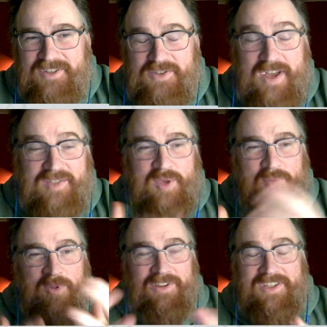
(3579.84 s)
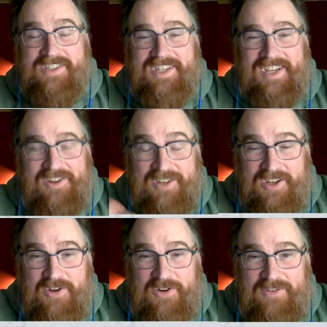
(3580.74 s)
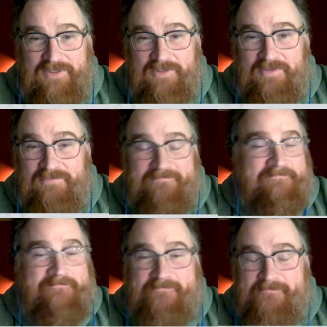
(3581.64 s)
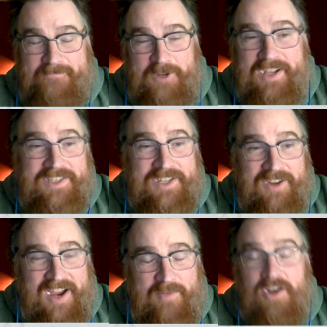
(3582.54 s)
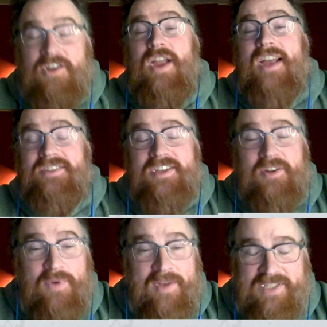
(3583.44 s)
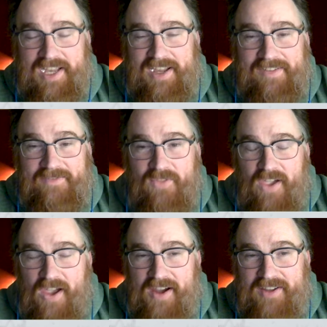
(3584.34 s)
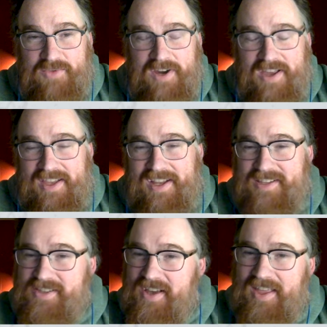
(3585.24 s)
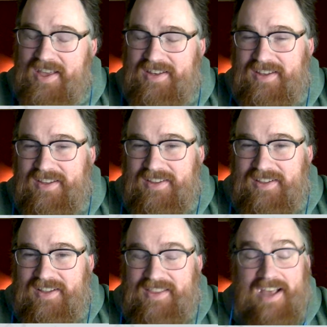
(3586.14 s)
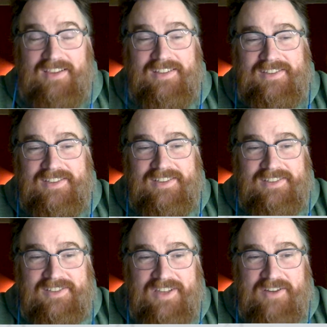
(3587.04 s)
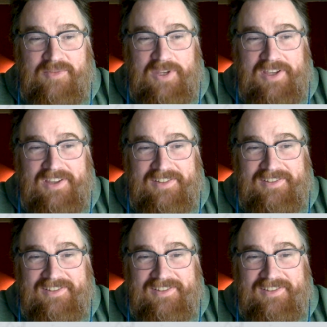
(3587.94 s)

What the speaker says: So as people are listening, you can go to your Instagram or your website, is where I think I saw that listed. So that would be a,